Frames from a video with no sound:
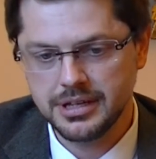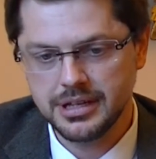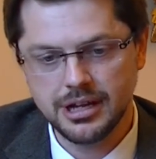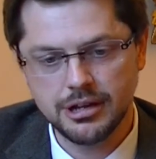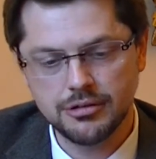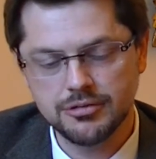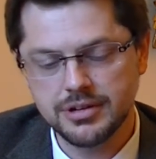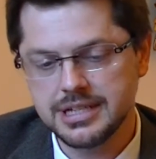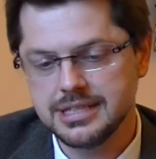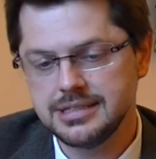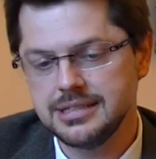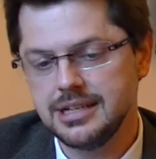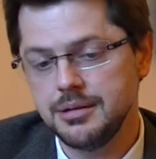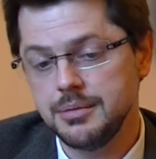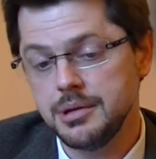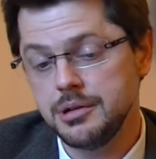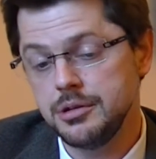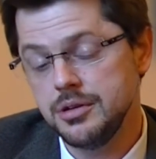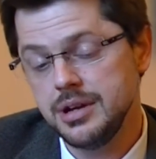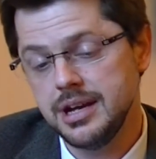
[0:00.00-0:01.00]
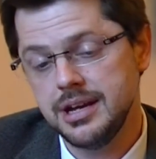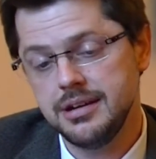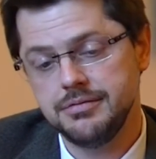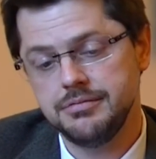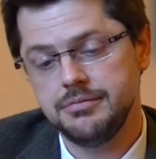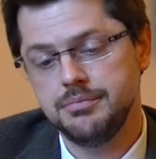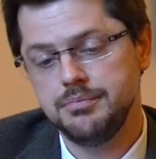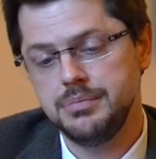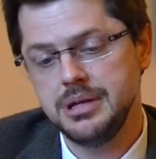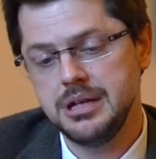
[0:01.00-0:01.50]
already said, I mean, you have
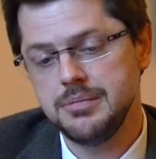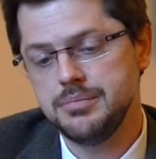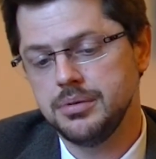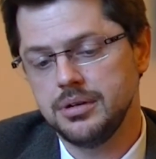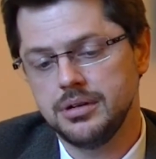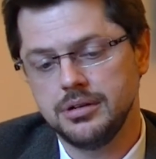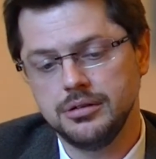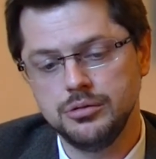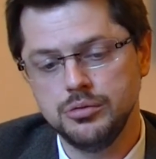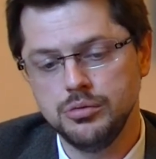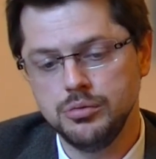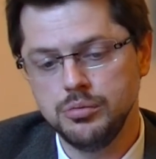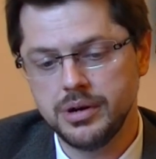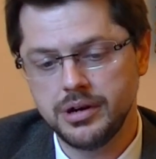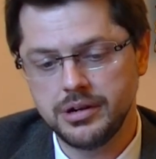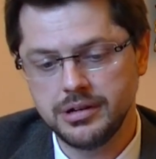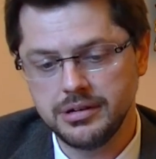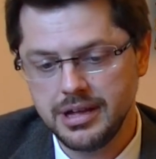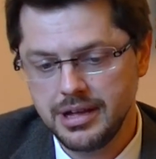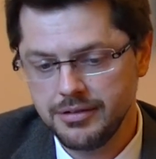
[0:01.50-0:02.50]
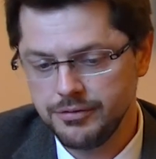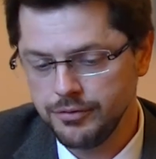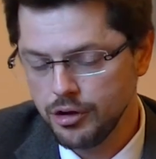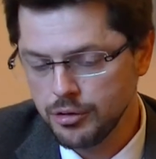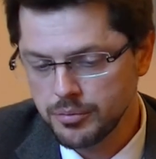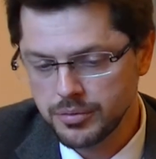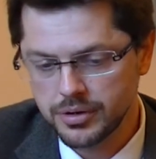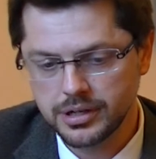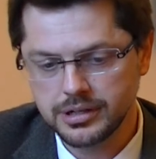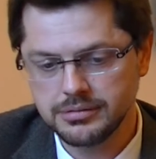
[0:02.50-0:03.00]
people who were
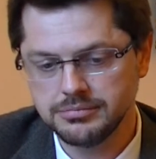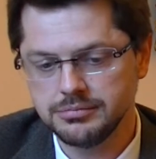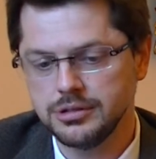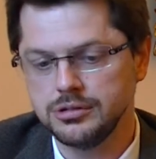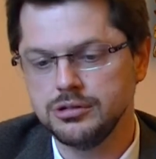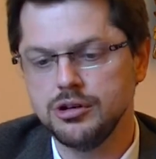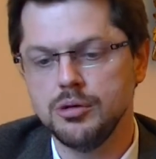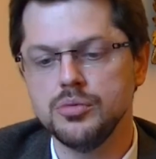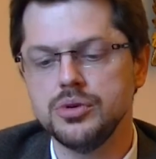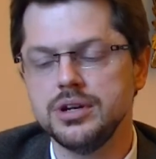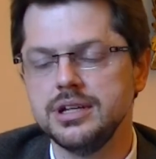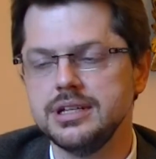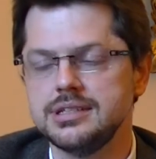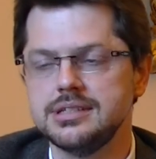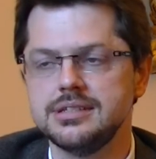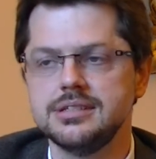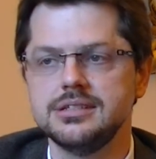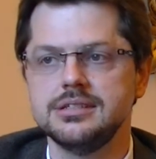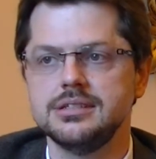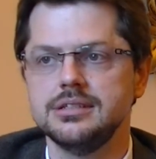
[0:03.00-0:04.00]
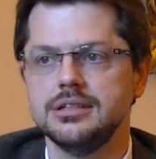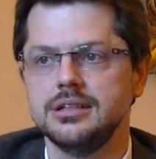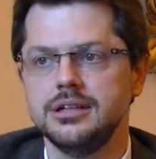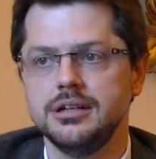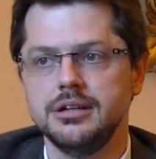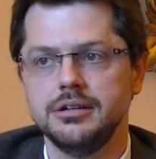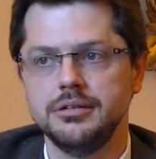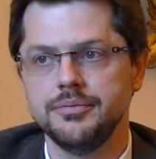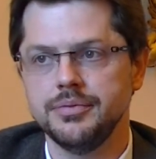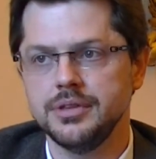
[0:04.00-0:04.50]
former communists
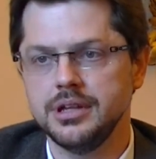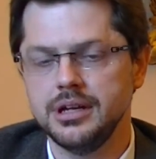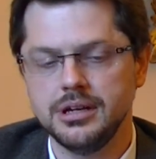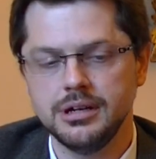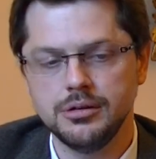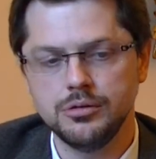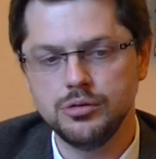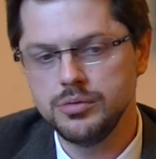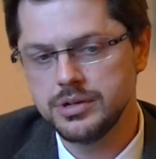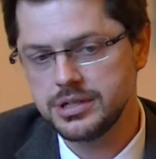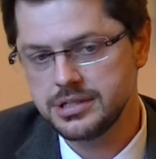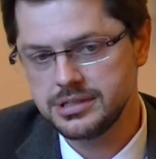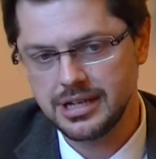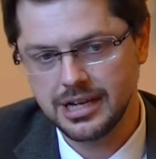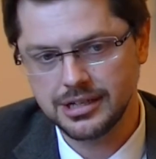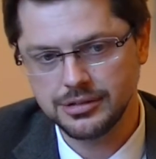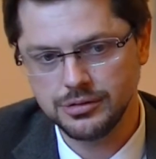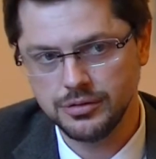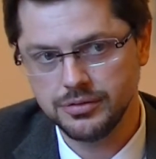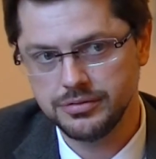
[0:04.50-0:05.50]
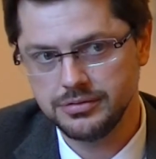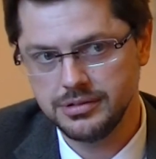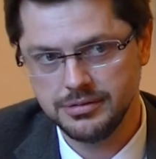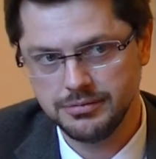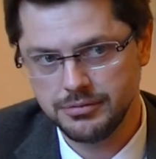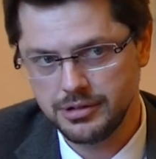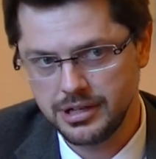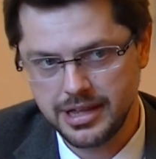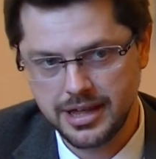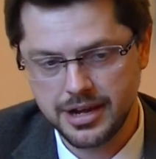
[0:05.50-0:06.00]
who were sacked of
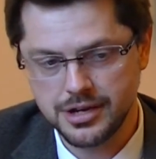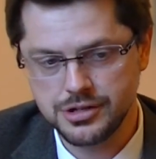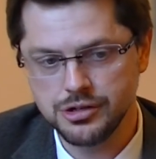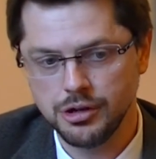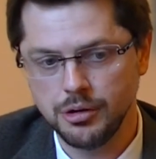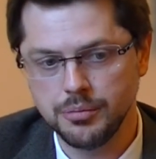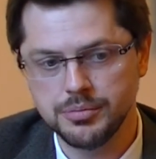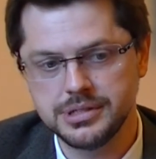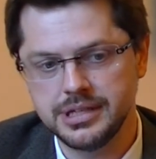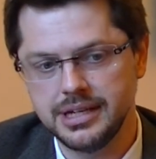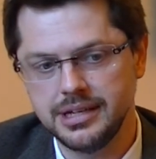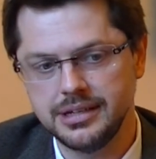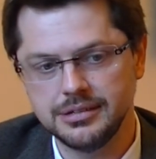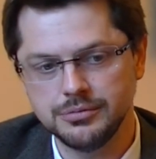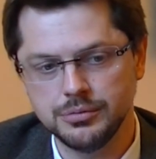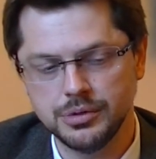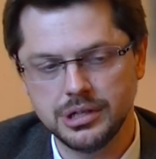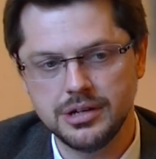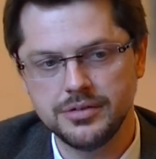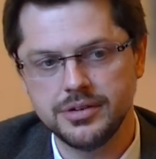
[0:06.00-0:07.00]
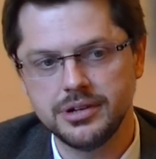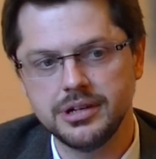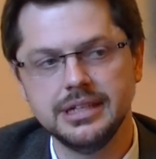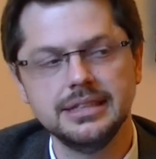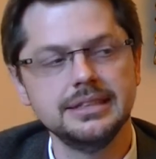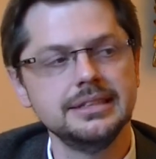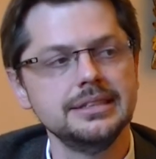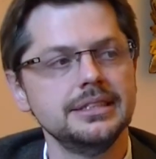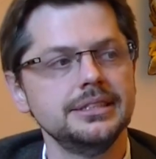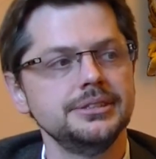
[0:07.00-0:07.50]
their jobs and whatever
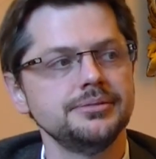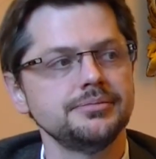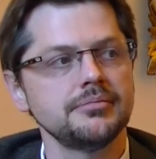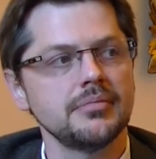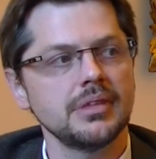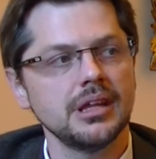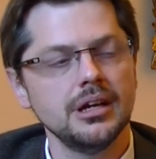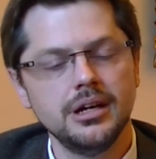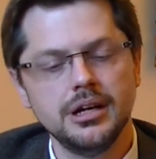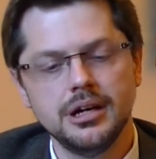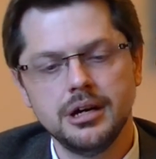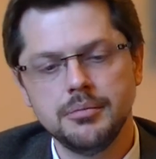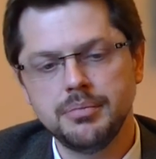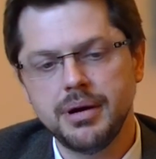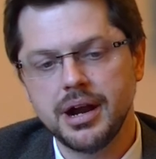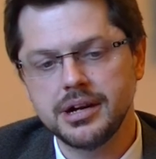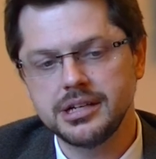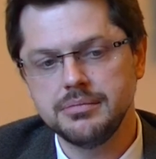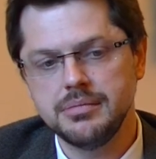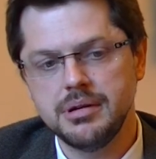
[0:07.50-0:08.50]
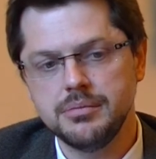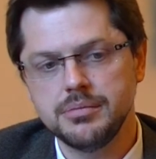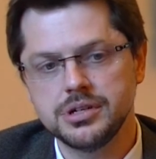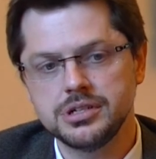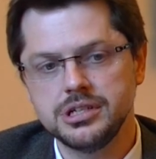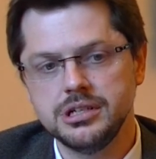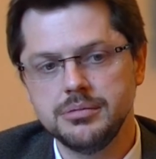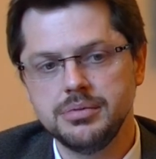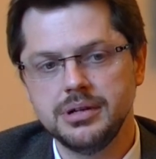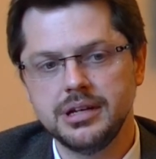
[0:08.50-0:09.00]
party
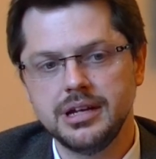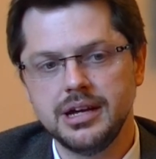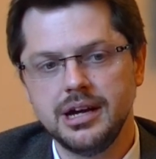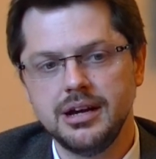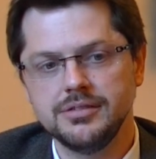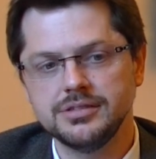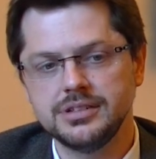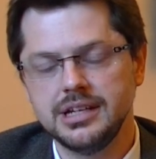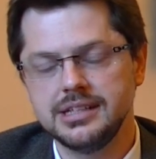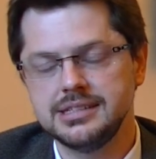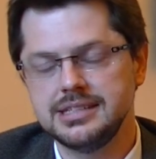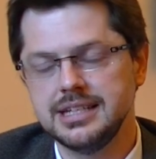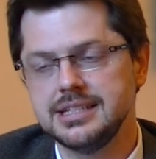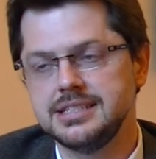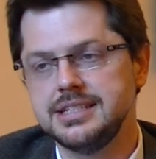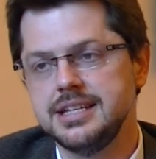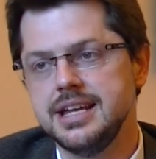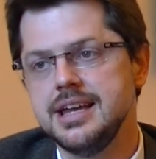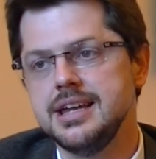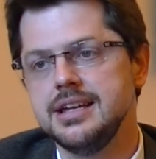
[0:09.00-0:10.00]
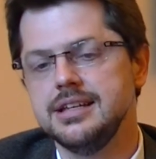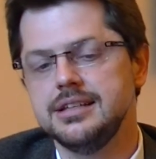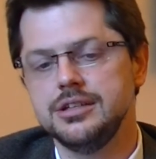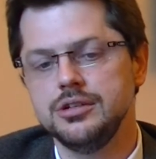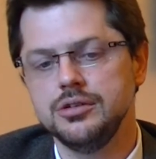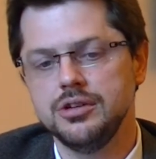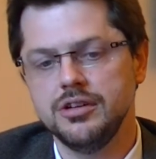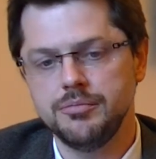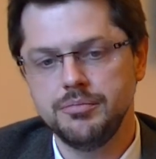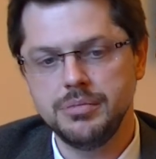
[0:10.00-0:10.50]
membership, and after 1968
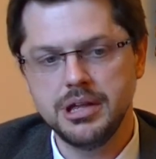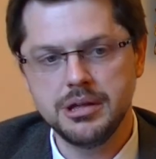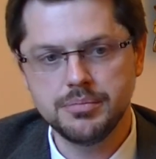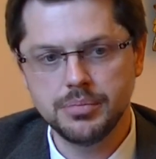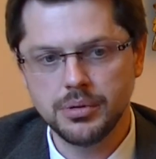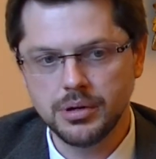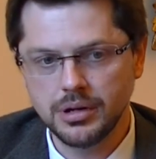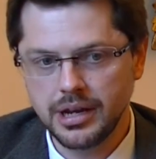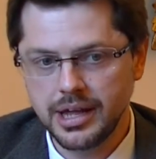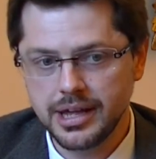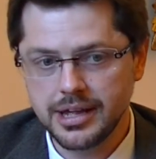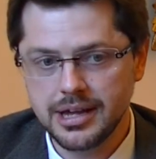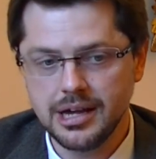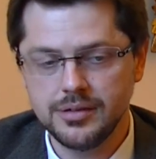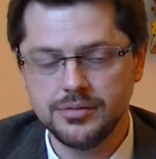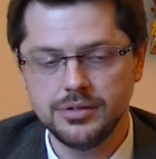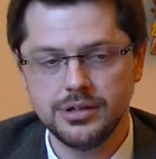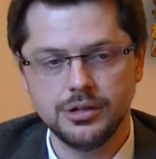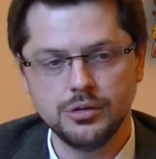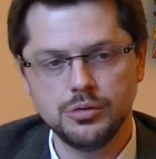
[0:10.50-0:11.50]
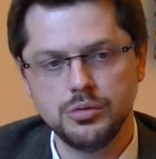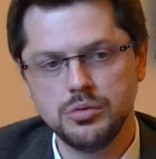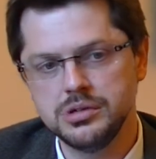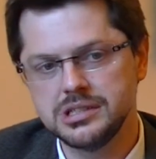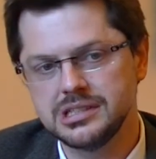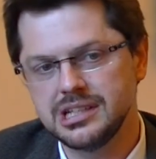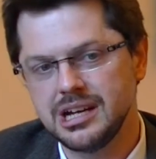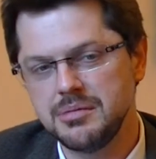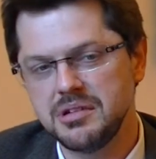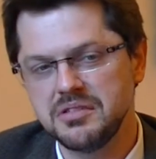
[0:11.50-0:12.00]
you have people like Havel, who
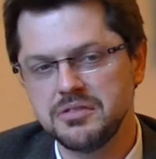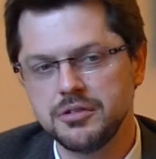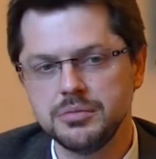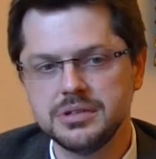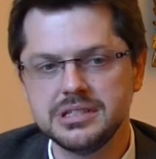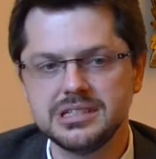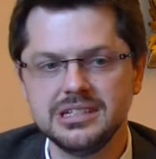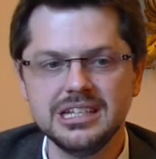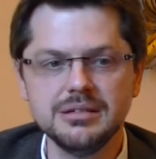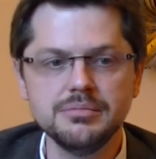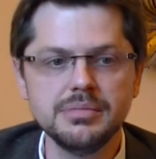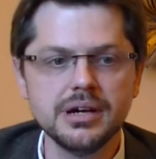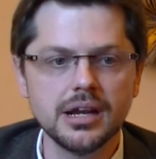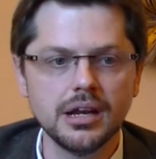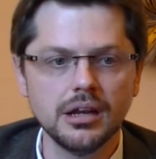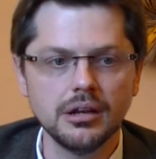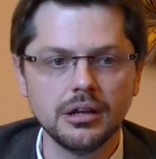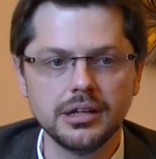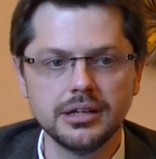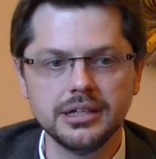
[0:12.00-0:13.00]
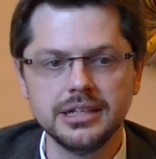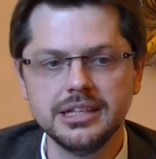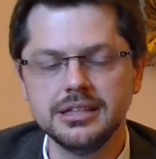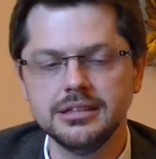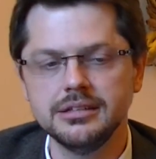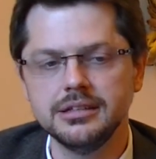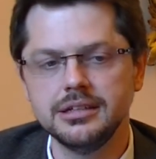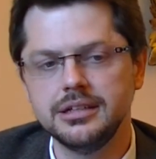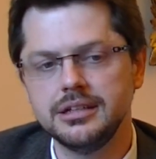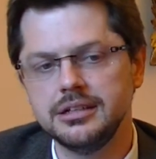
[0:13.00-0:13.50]
was coming from this liberal,
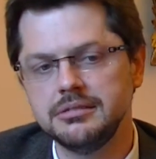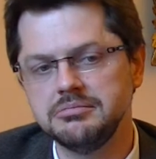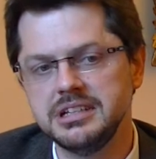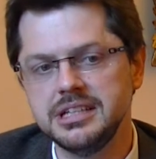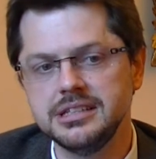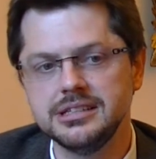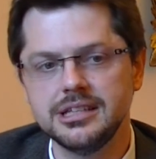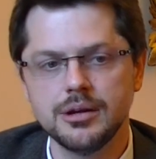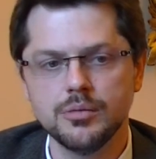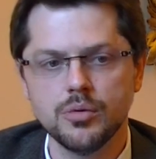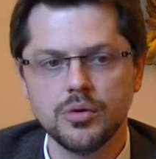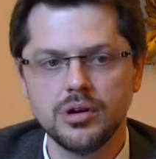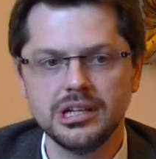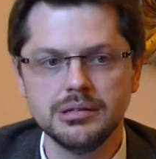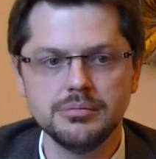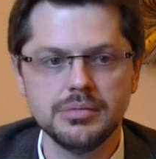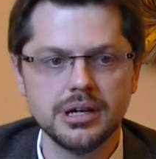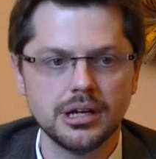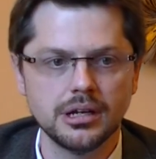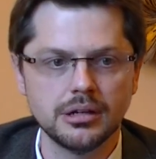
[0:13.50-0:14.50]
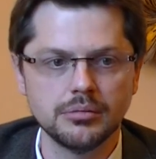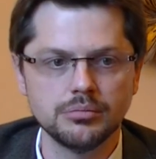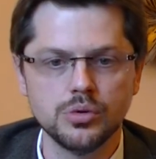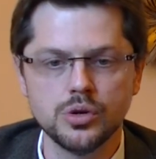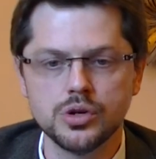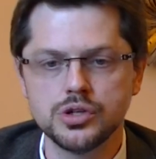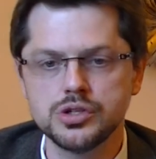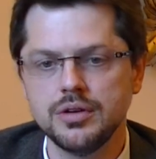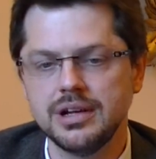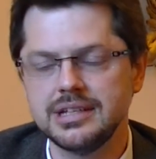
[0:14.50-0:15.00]
interwar liberal
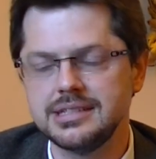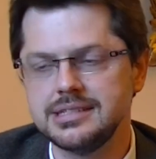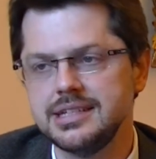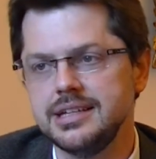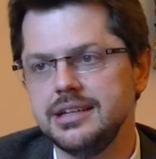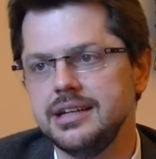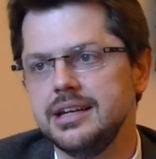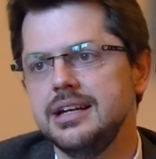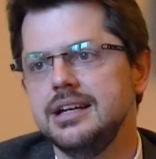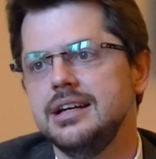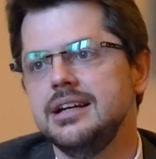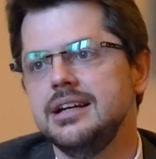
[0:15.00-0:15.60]
bourgeoisie